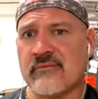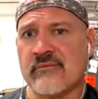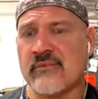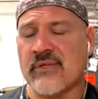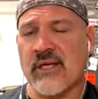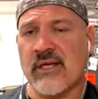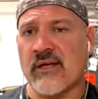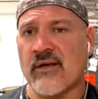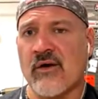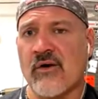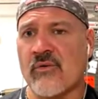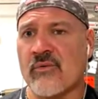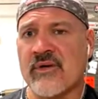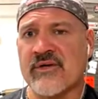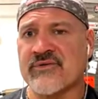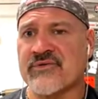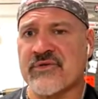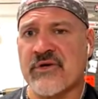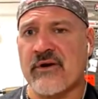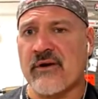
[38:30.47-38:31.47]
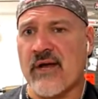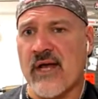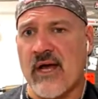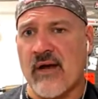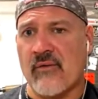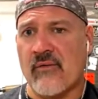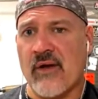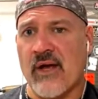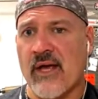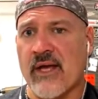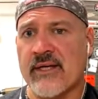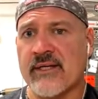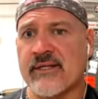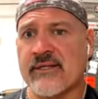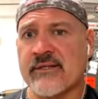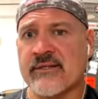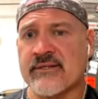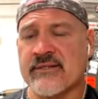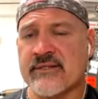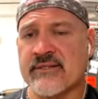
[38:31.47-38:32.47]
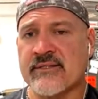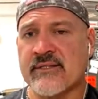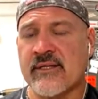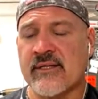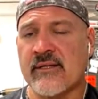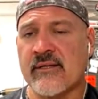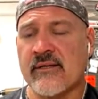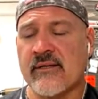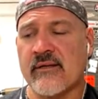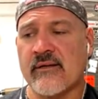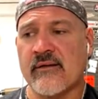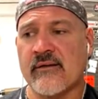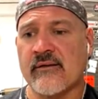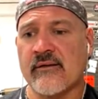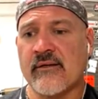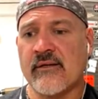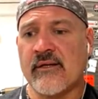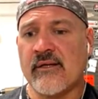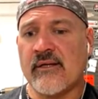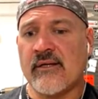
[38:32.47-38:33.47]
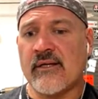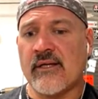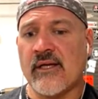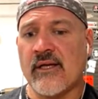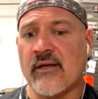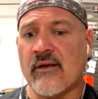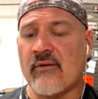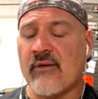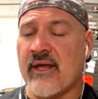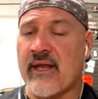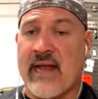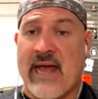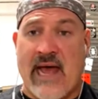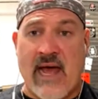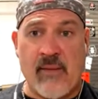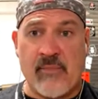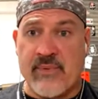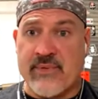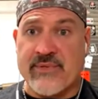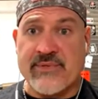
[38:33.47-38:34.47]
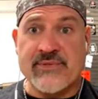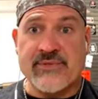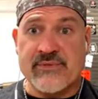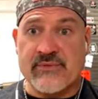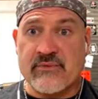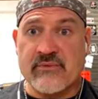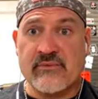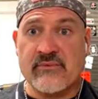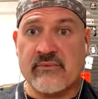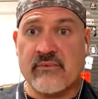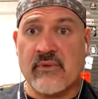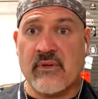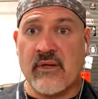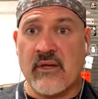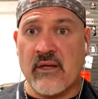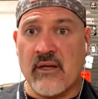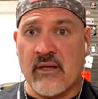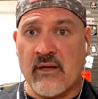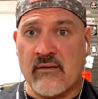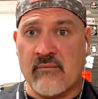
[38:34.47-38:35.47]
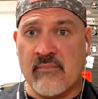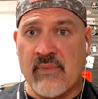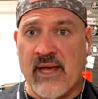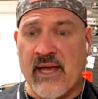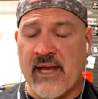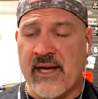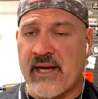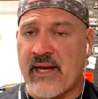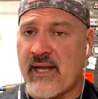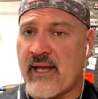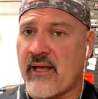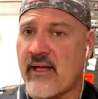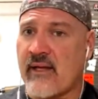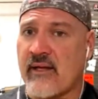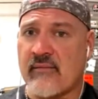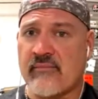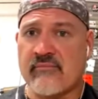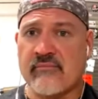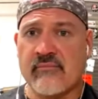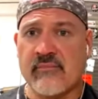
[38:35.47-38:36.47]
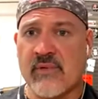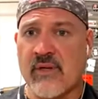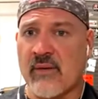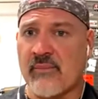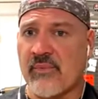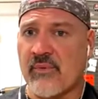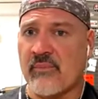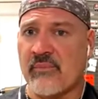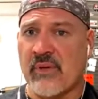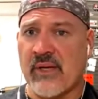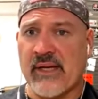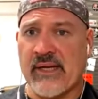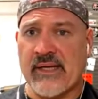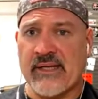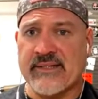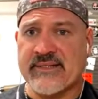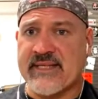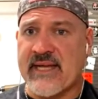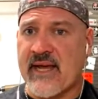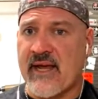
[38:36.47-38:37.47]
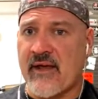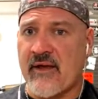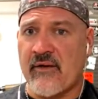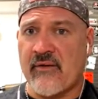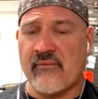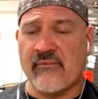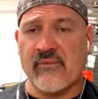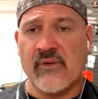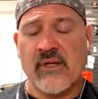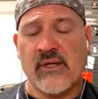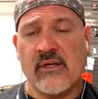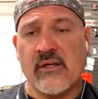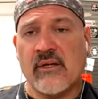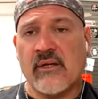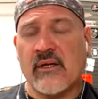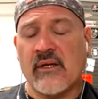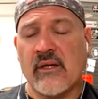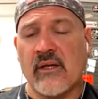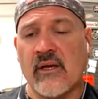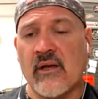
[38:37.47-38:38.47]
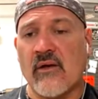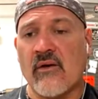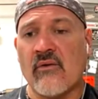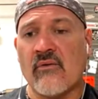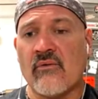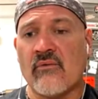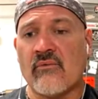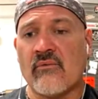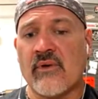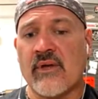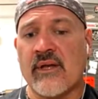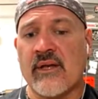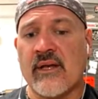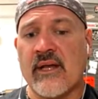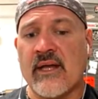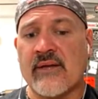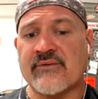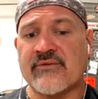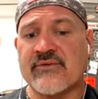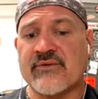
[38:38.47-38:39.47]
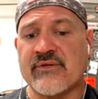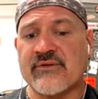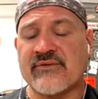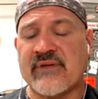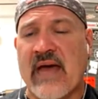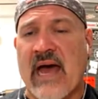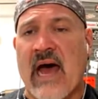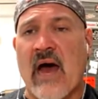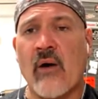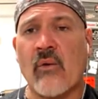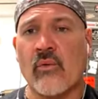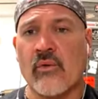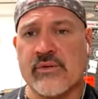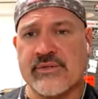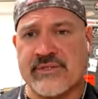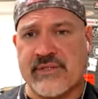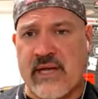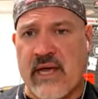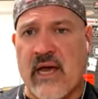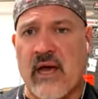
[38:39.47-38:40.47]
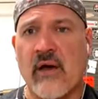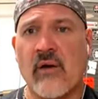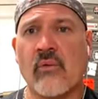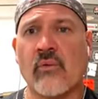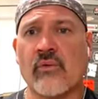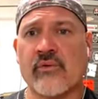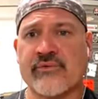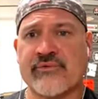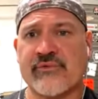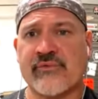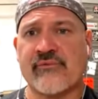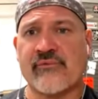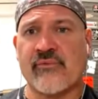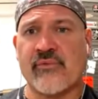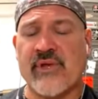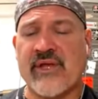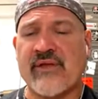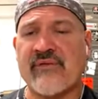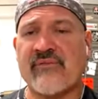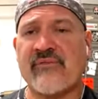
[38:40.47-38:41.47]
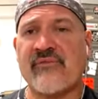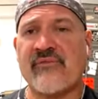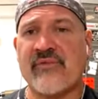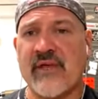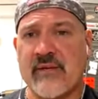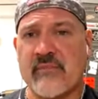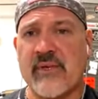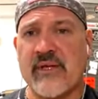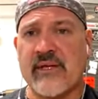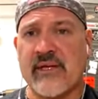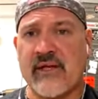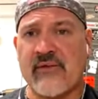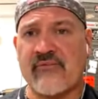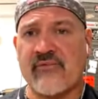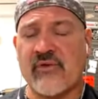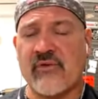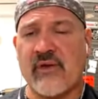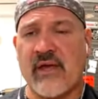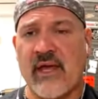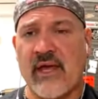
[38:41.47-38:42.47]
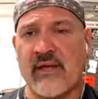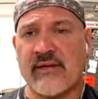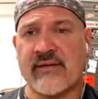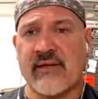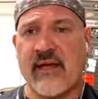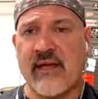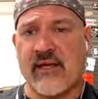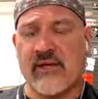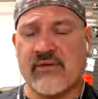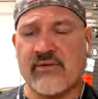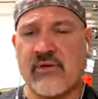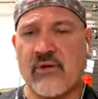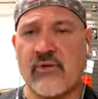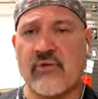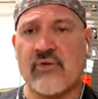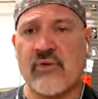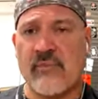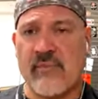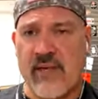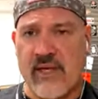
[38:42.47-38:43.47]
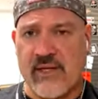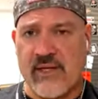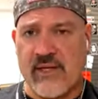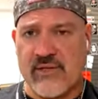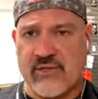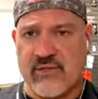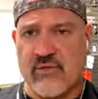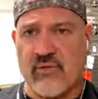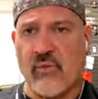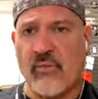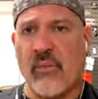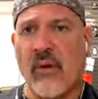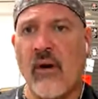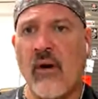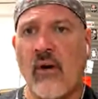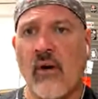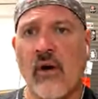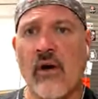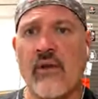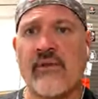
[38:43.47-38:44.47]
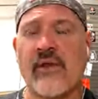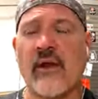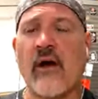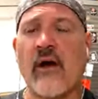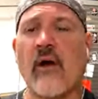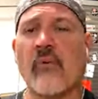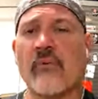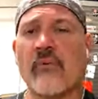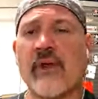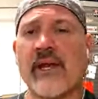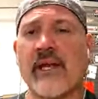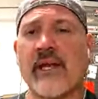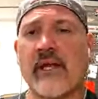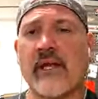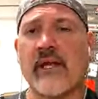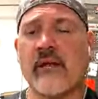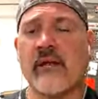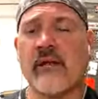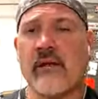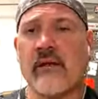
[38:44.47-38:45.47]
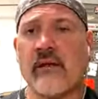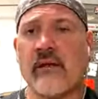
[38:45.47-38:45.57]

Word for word: they always turn out right because and uh, you know it happens and bad day couple blades down, oh, you know, and that's just hours and hours of refitment if you can't take a two dimensional part that already